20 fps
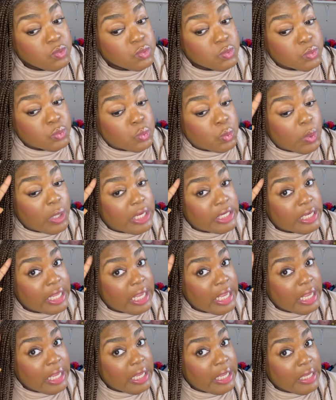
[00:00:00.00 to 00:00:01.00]
One
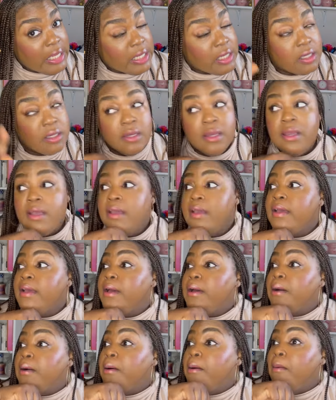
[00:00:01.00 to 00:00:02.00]
thing.
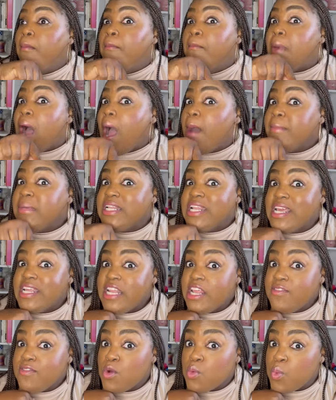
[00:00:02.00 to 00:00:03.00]
Mama didn't
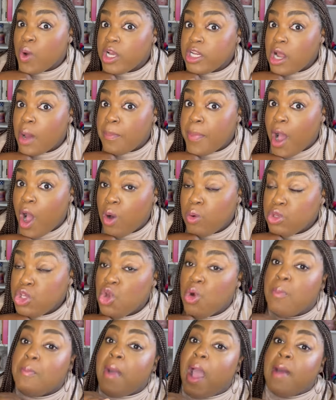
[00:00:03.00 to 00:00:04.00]
even run up on
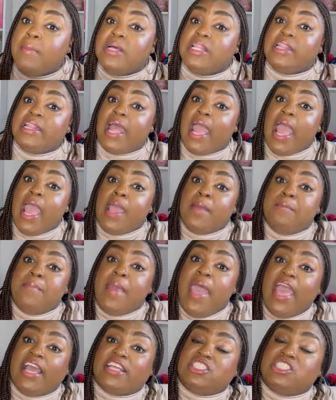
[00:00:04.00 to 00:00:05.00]
you. Mama laid
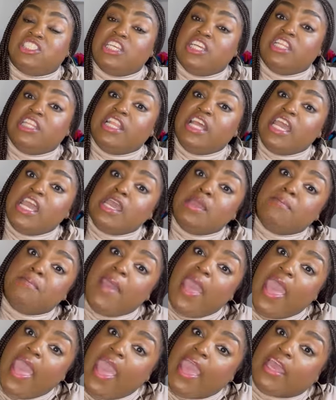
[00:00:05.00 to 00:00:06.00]
back. She leaned
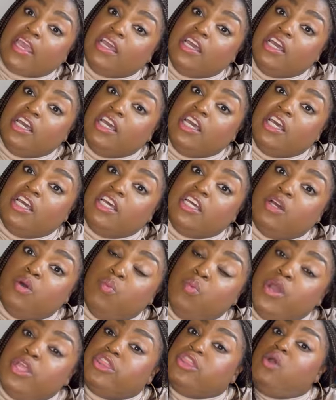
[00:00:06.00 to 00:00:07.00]
back
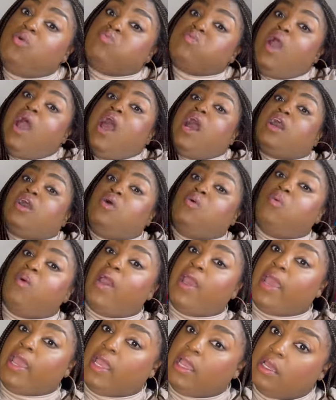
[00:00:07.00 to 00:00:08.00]
with the rock
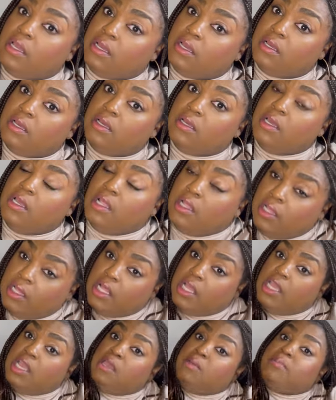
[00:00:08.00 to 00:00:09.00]
away.
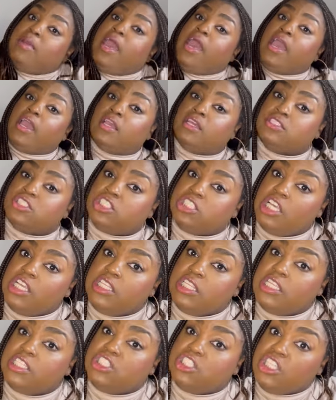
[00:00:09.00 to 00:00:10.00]
Lean back. She
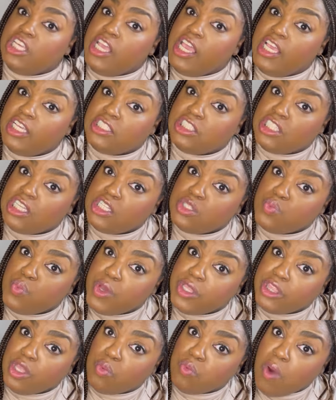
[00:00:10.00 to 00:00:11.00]
hits us
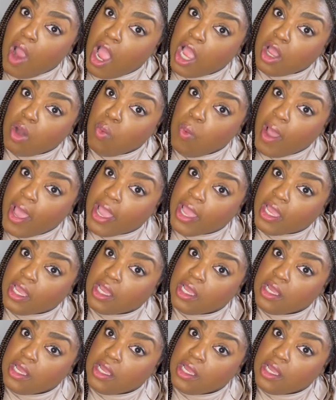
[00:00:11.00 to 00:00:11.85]
with the rock away.